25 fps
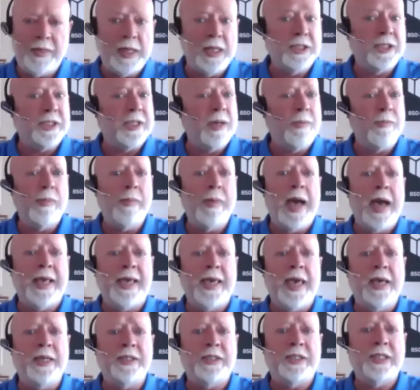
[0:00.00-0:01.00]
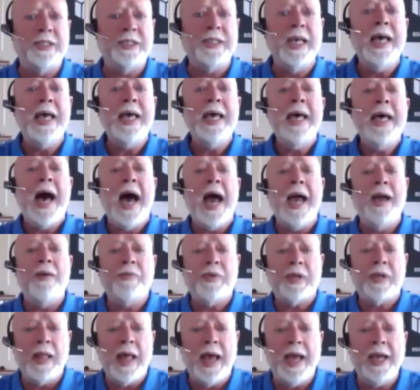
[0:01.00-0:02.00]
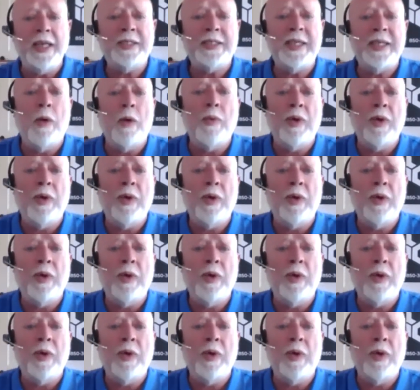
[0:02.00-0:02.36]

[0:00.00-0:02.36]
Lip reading: In some of my cases, I have clients now,